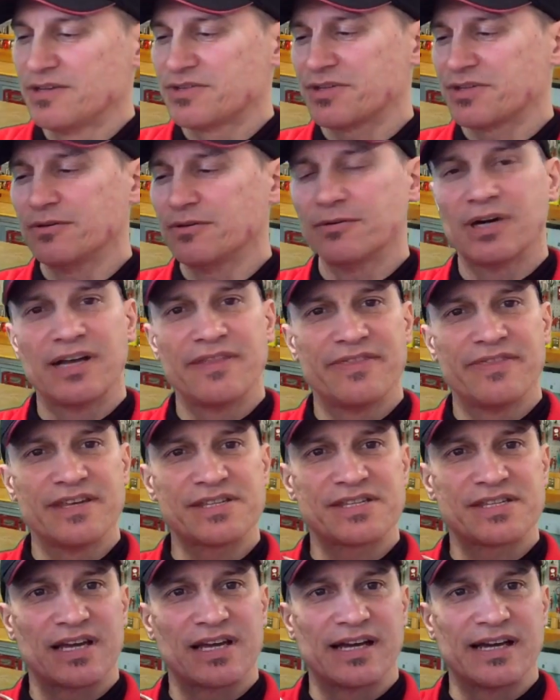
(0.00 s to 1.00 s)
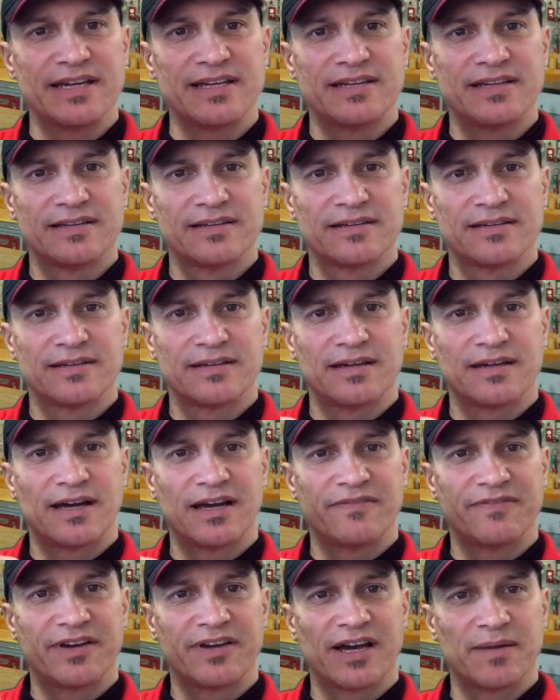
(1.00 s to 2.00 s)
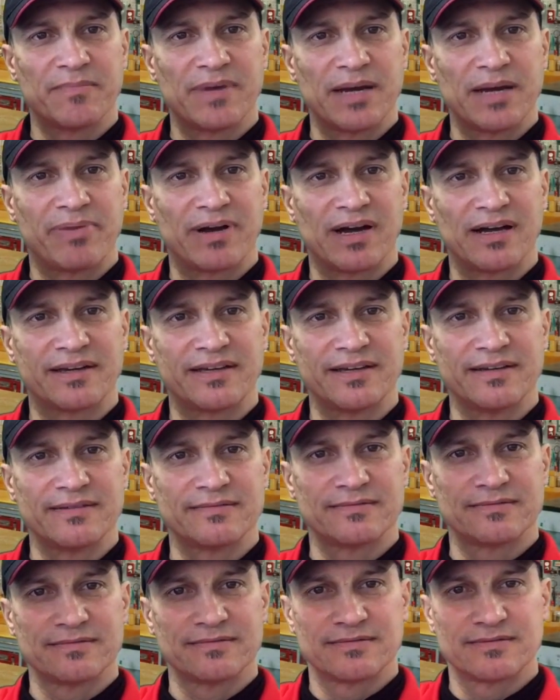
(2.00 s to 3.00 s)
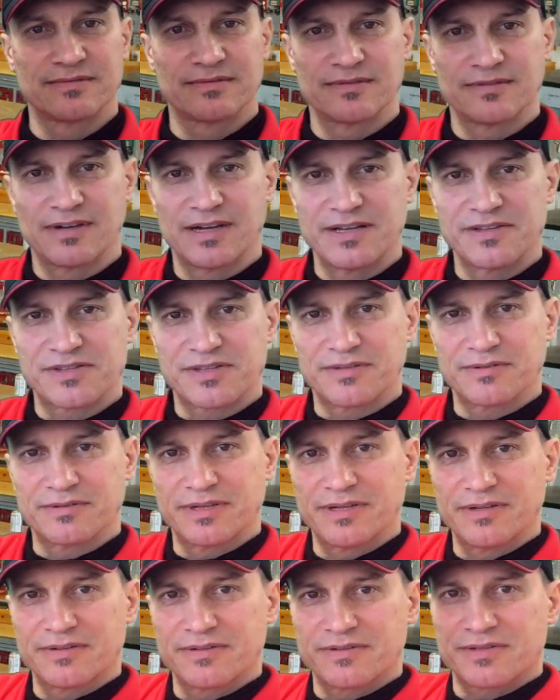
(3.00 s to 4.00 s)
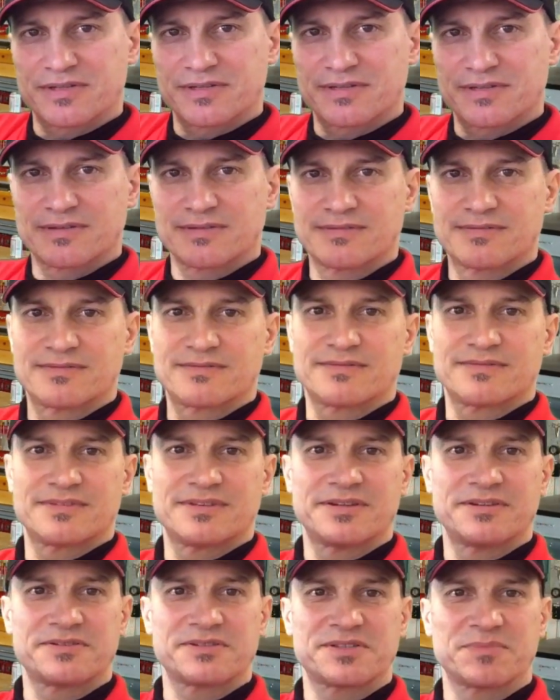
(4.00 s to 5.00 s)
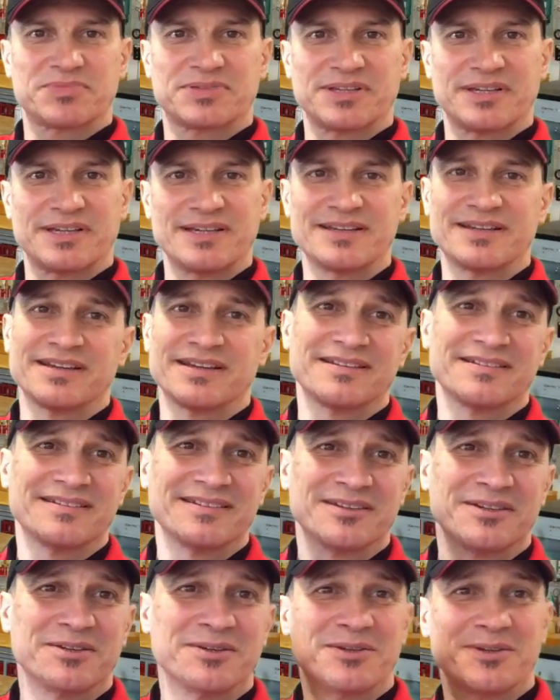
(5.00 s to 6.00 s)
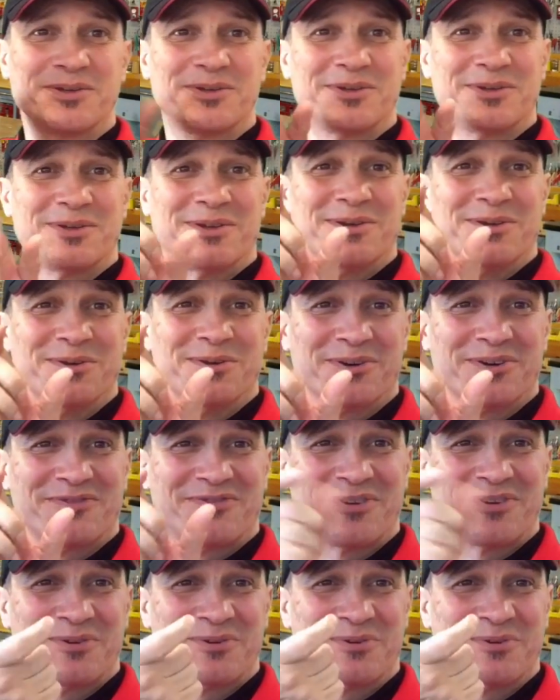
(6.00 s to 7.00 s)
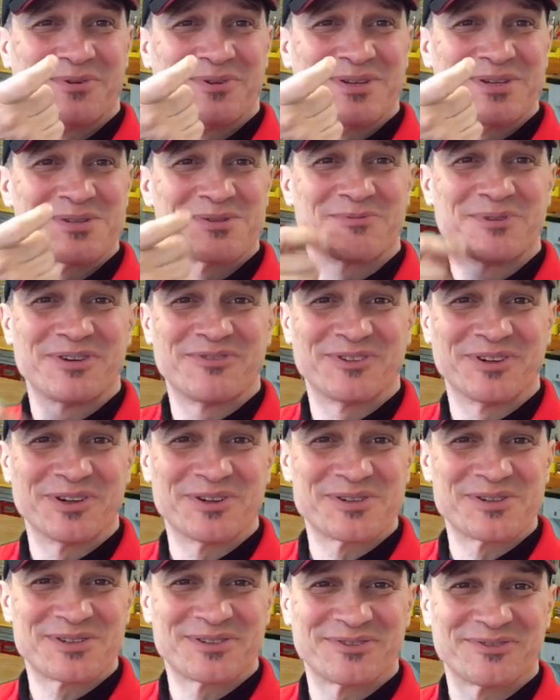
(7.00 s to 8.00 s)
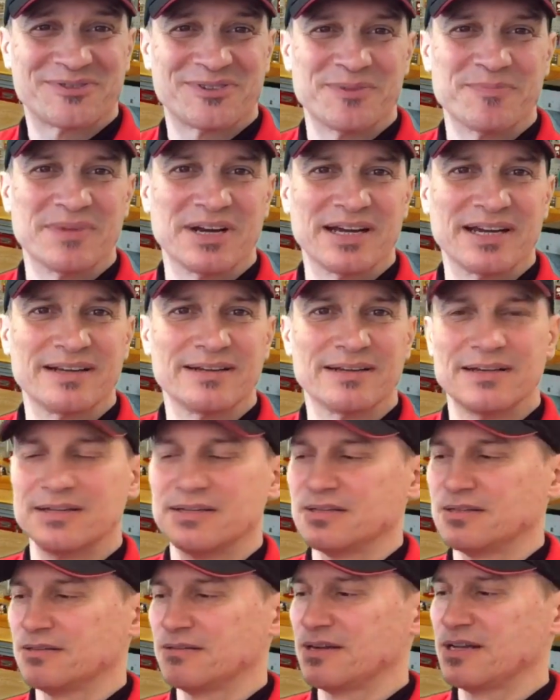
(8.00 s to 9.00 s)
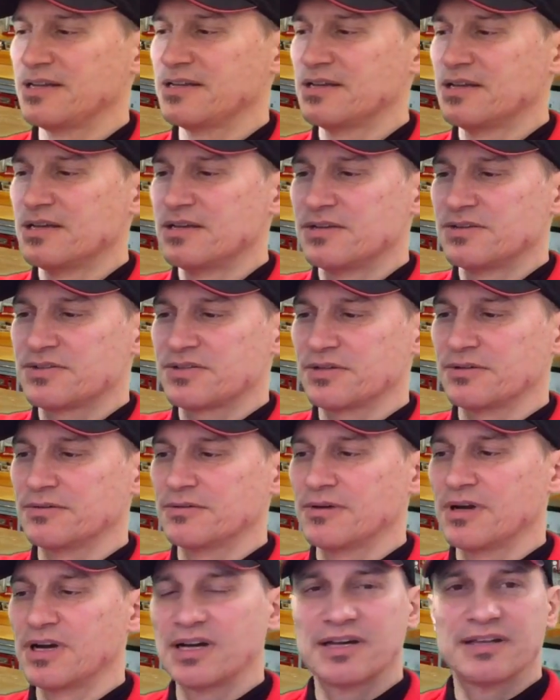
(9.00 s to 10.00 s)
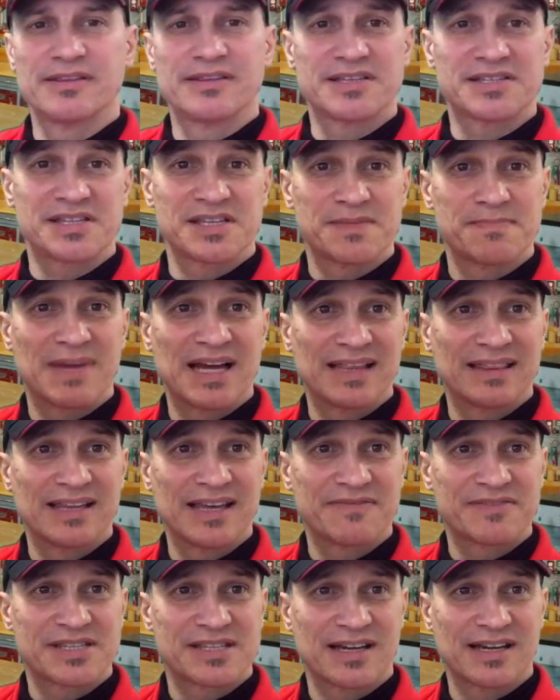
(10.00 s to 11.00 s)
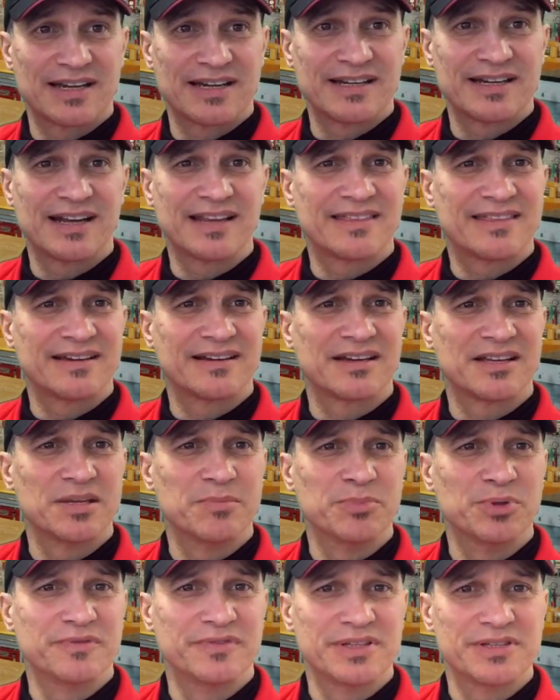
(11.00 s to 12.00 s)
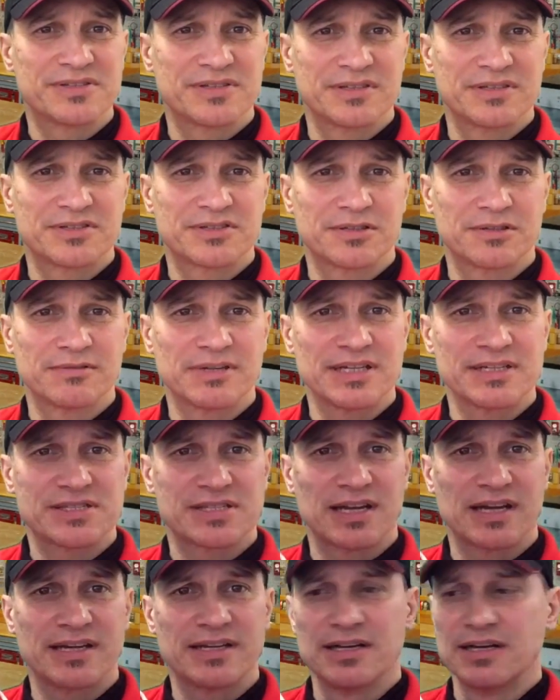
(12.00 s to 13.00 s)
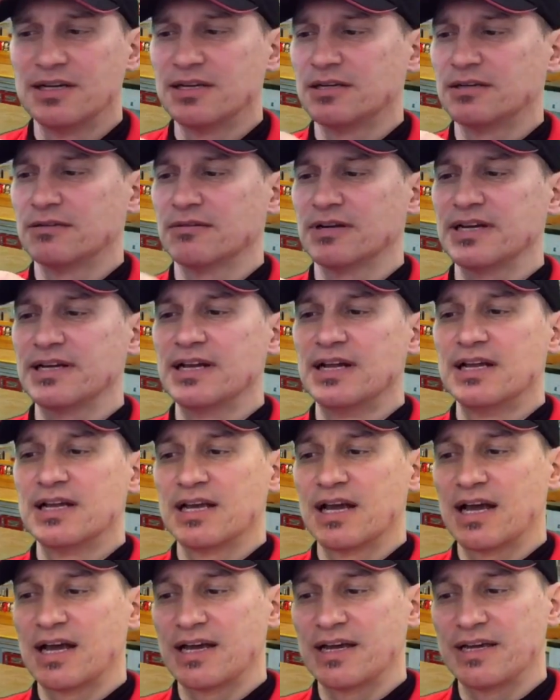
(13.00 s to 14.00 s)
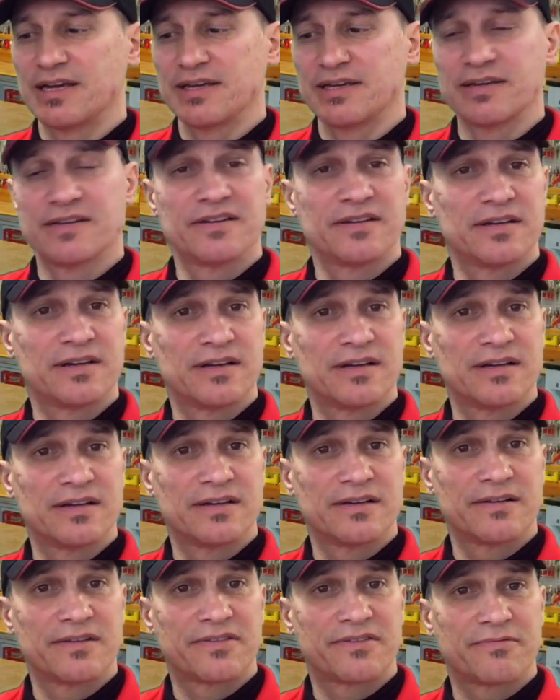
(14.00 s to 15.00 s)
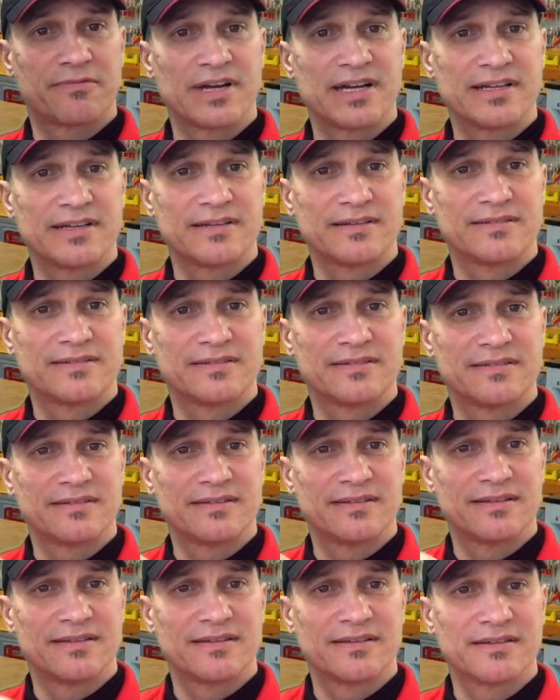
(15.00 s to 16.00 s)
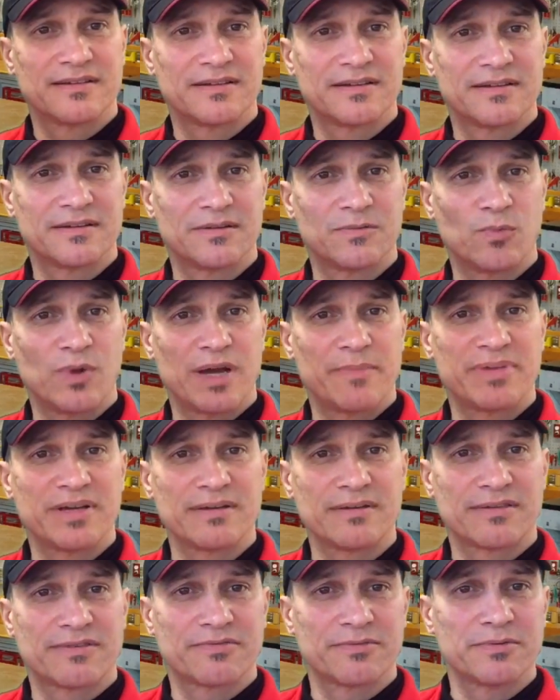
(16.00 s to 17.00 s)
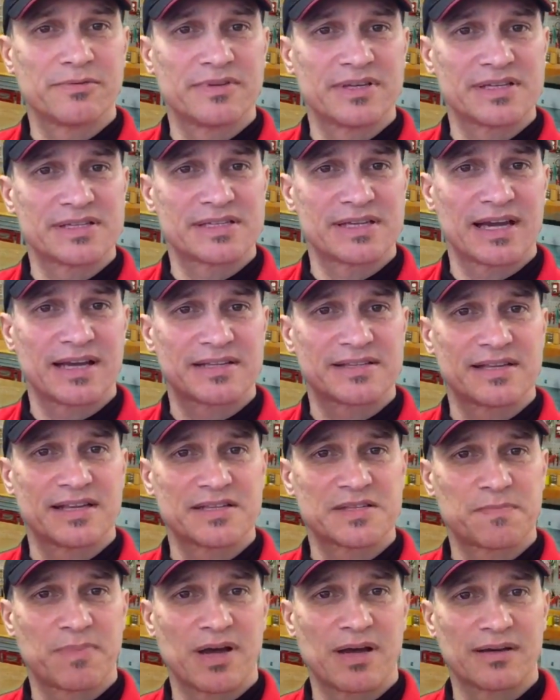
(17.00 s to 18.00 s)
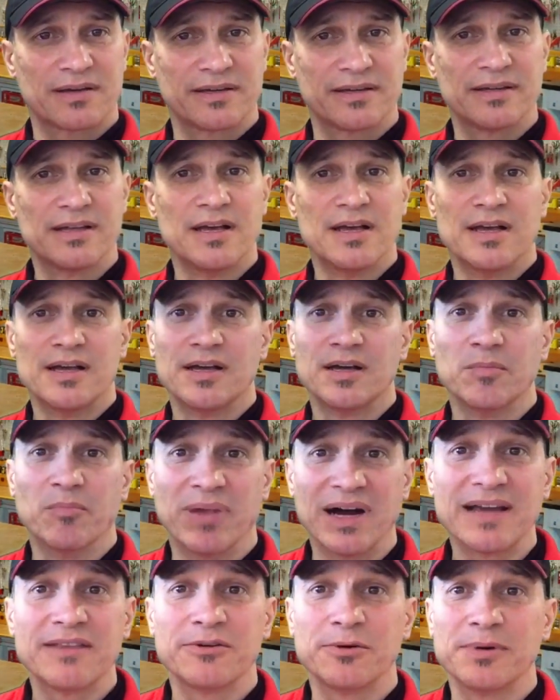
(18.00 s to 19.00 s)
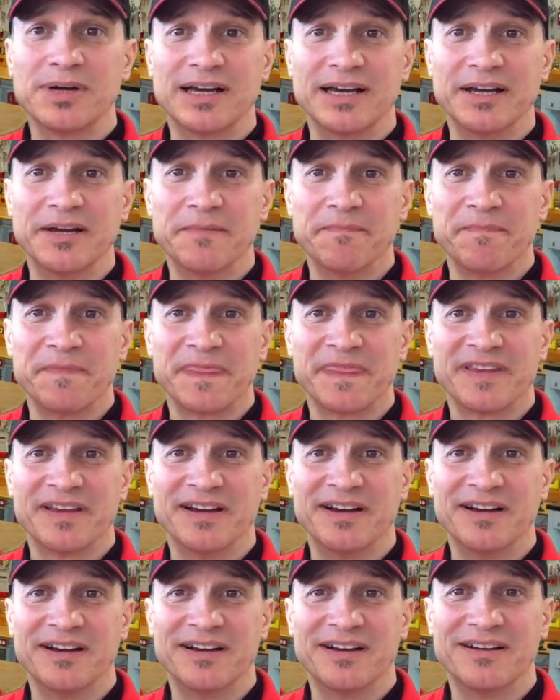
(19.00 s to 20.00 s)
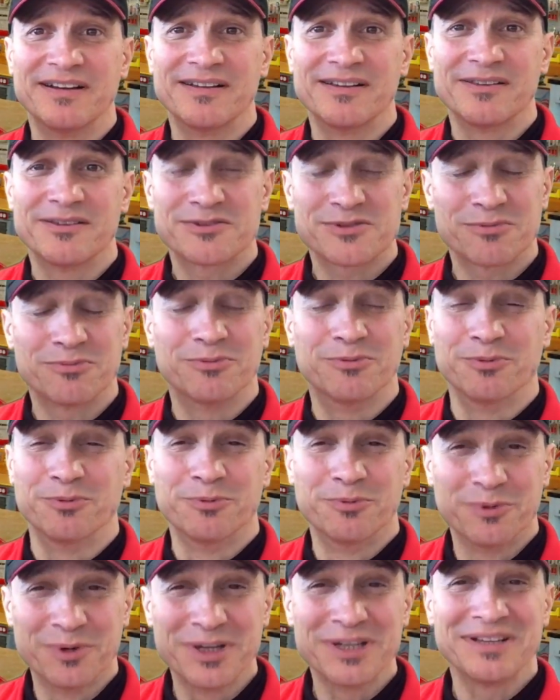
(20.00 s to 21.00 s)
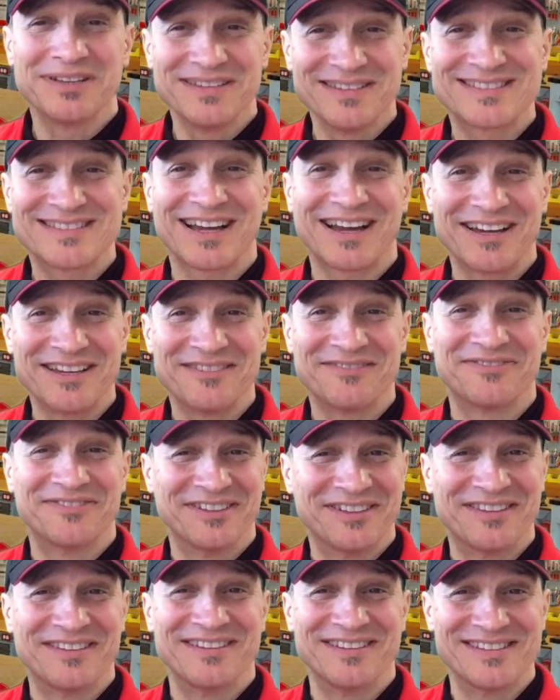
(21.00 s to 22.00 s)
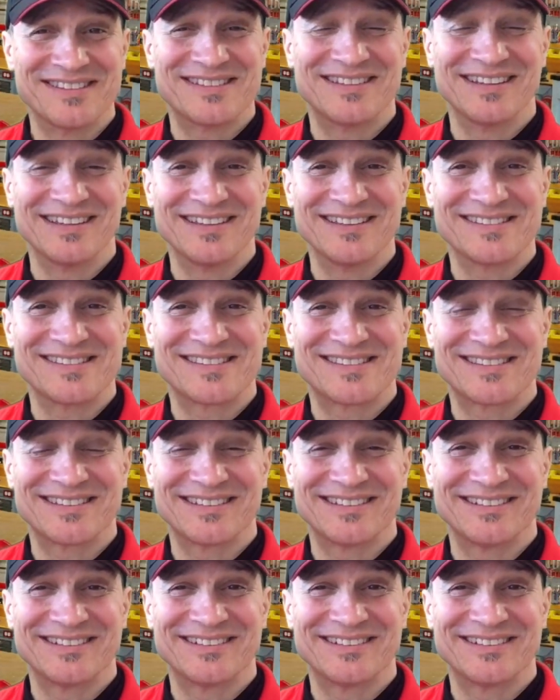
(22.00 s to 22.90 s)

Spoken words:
So on this side, I've got my pocket. All right. So here's the plate, and your view is reversed from mine, right? So this is my left side. I think on the movie it's going to show right side. right? I threaded the webbing through this excess pocket. By the way, it's really tight fit these days.